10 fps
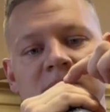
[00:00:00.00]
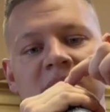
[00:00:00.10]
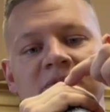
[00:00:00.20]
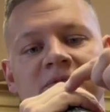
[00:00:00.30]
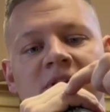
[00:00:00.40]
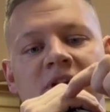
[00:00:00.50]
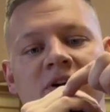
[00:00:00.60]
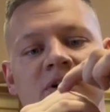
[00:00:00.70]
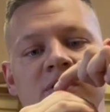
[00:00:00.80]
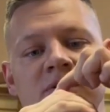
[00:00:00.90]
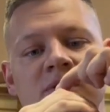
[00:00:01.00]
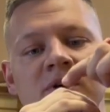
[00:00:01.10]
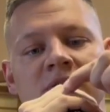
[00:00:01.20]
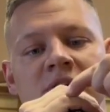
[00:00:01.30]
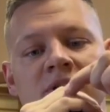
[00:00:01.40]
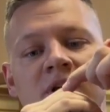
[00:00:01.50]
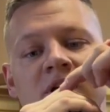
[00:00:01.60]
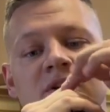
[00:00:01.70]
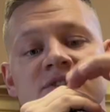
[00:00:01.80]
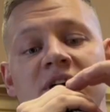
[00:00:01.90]
and my finger
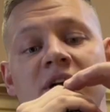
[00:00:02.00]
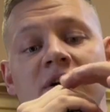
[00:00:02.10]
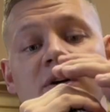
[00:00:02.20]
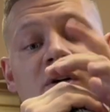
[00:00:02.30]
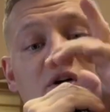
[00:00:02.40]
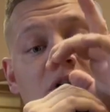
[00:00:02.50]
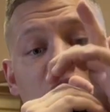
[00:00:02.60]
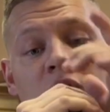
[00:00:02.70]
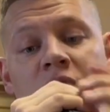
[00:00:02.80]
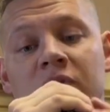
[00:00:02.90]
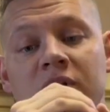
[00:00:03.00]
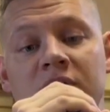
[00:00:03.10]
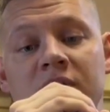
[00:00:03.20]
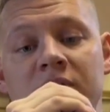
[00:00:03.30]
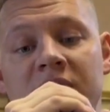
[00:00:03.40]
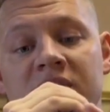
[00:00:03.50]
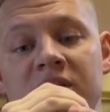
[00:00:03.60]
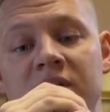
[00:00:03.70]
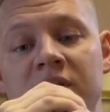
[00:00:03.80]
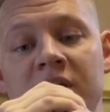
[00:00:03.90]
knuckles are over right
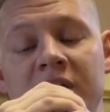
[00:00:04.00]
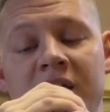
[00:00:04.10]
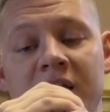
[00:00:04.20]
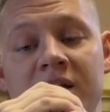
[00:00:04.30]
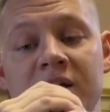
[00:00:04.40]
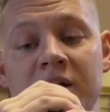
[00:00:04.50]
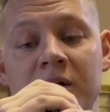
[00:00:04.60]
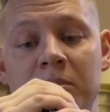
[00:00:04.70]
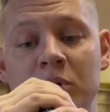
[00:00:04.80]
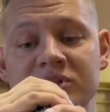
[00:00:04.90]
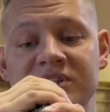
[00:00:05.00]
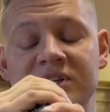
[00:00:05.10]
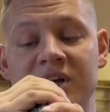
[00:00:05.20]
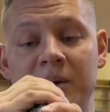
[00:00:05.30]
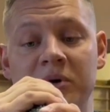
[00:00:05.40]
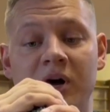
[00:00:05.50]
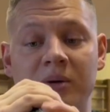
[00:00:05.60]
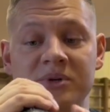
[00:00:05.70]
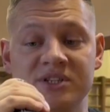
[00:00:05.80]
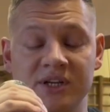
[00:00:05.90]
here. And most of the time in
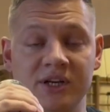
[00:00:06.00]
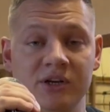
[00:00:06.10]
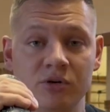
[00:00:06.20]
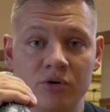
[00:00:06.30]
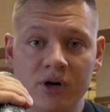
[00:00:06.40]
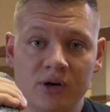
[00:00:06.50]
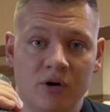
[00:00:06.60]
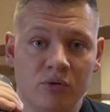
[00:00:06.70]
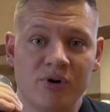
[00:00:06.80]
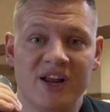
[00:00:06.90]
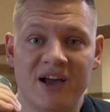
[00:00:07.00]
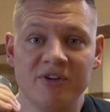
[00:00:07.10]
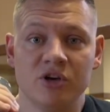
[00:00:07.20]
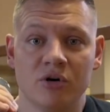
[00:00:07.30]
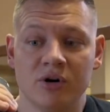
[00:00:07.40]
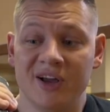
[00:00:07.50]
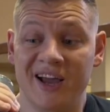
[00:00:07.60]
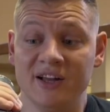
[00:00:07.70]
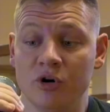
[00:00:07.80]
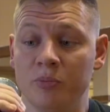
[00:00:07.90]
arm wrestling, you're already having your
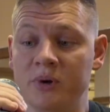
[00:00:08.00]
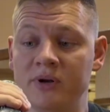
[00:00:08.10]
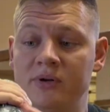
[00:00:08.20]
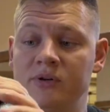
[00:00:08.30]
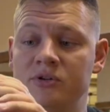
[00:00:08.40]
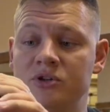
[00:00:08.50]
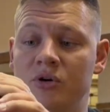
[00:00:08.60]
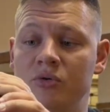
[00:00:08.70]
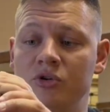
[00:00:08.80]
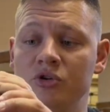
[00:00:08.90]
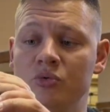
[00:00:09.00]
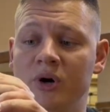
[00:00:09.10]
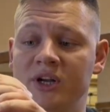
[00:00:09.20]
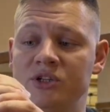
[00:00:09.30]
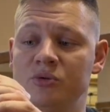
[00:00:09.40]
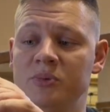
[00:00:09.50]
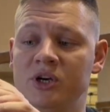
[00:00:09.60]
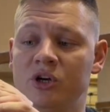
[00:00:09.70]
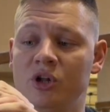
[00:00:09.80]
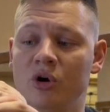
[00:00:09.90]
hand open. So you want it to be
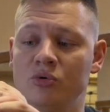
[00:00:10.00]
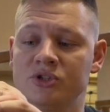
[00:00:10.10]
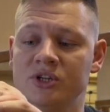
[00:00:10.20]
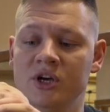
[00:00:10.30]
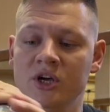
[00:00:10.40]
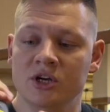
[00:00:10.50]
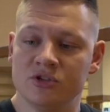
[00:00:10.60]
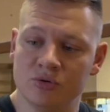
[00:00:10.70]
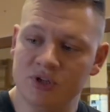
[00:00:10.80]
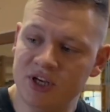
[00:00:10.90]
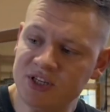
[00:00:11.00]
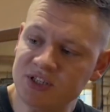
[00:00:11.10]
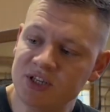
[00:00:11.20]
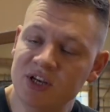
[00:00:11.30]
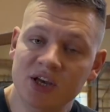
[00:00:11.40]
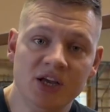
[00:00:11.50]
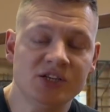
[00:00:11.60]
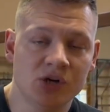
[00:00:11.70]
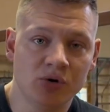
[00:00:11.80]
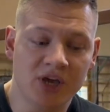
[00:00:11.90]
closed. So this
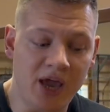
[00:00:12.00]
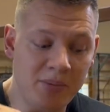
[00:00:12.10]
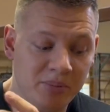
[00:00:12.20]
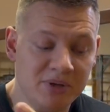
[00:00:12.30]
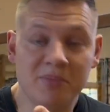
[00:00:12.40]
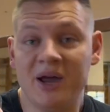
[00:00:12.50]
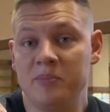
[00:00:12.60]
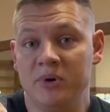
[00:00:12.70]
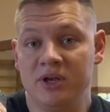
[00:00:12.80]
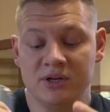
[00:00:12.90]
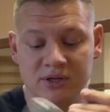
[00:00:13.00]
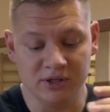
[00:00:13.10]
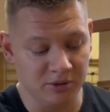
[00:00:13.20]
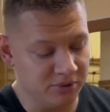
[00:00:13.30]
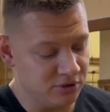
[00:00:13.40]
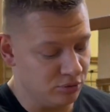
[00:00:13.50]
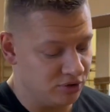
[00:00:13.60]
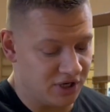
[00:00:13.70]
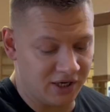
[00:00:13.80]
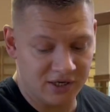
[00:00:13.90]
is okay, but in my opinion, a little bit too
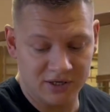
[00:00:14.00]
thick.